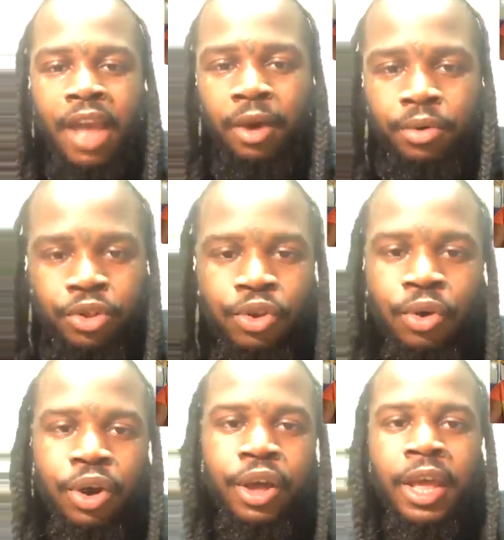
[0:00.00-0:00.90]

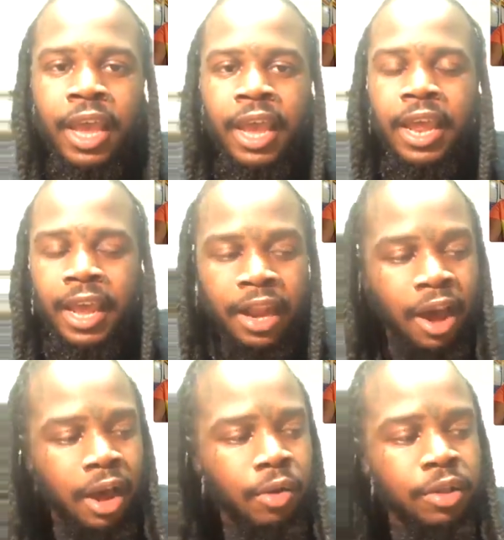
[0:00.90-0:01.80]
Yahushua and
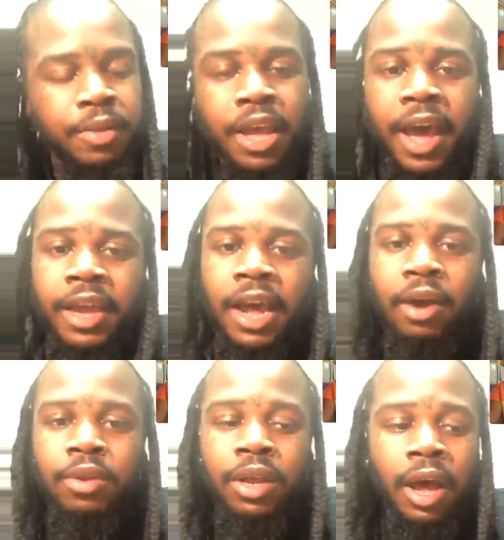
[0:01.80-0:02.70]
I only begot and
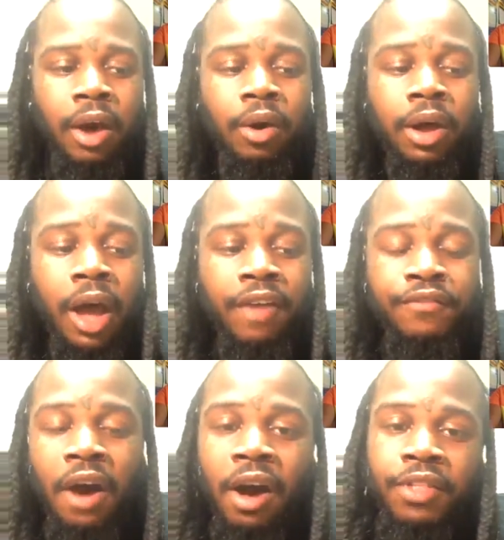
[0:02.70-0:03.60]
I
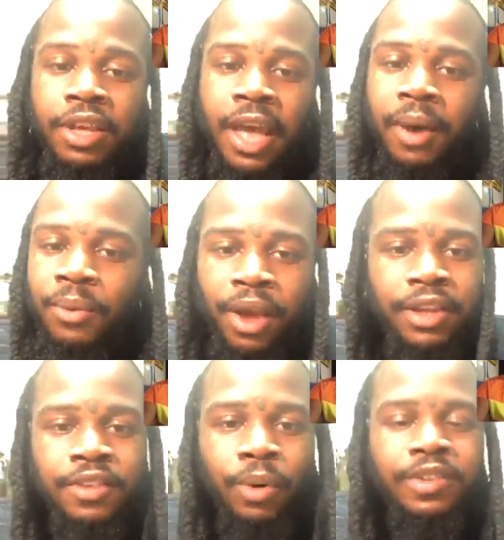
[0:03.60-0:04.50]
father Yahweh.
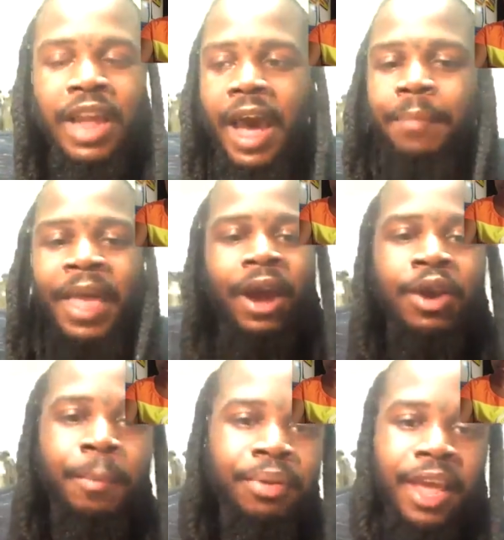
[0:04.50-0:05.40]
So it's not, I'm not out here
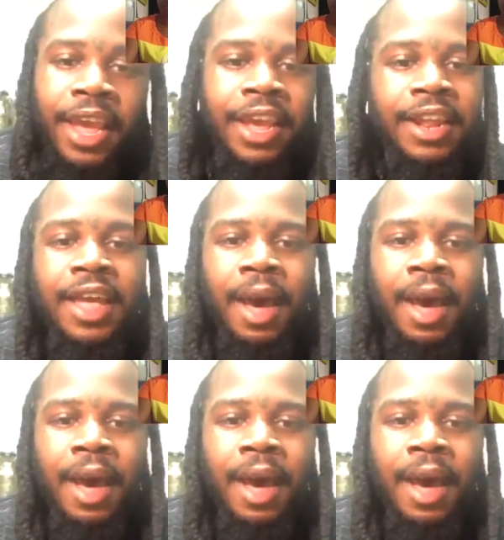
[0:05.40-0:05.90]
playing.